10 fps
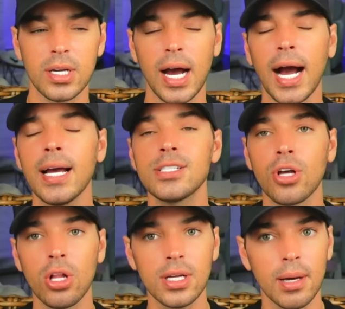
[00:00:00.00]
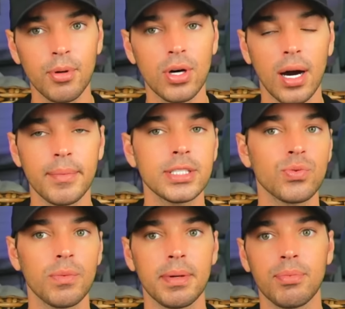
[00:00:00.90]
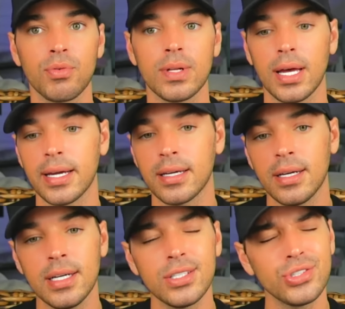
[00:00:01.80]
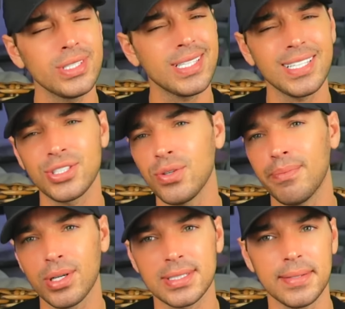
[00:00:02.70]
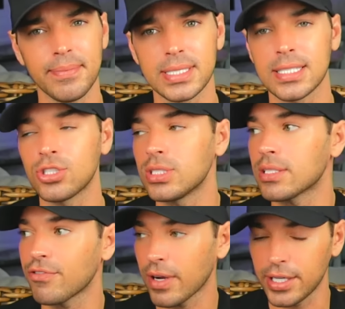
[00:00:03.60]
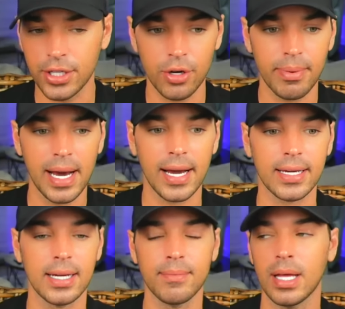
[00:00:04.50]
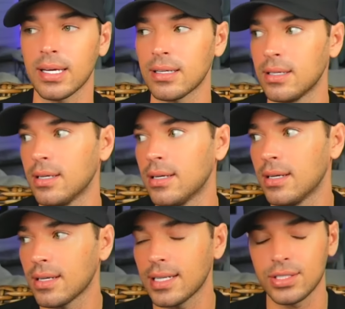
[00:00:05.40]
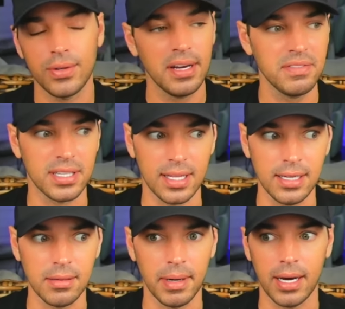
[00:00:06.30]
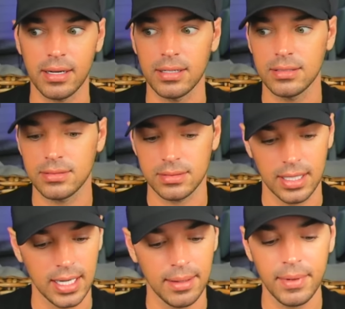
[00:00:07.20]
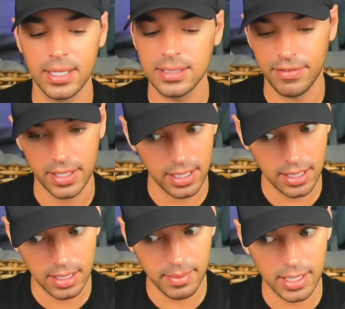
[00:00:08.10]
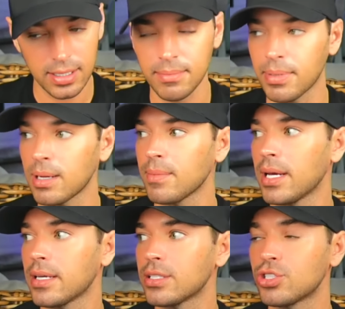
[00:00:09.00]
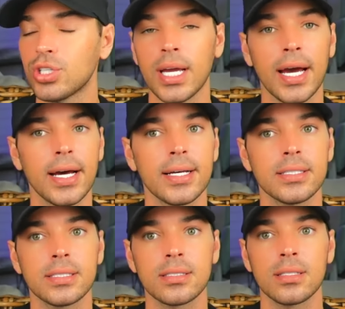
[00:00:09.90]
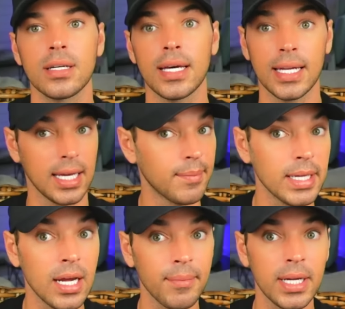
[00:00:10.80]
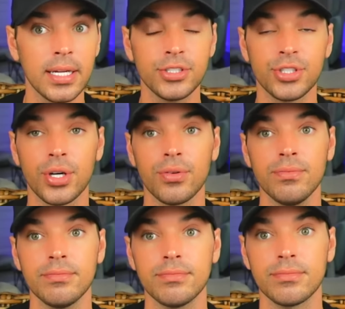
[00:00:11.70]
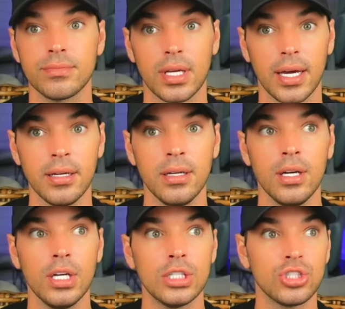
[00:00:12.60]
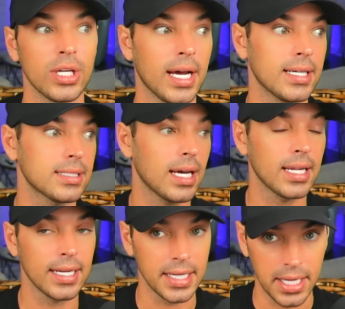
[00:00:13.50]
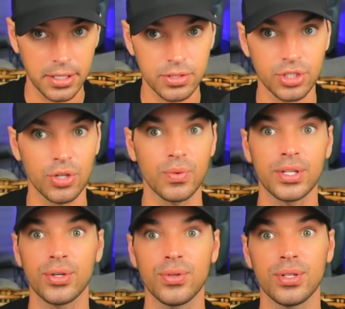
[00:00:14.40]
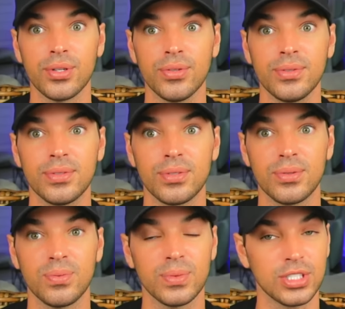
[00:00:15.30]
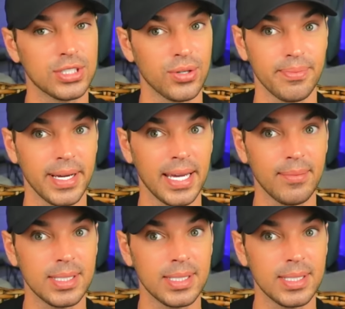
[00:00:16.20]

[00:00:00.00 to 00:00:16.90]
I saw a couple comments where people were like, she's not too booked and busy. She's afraid to go back. And I'm like, guys, you have to think about it. And I'm not defending anybody, but I'm like, she has an Emmy-nominated show, okay? She has another show with Hulu, which is owned by A B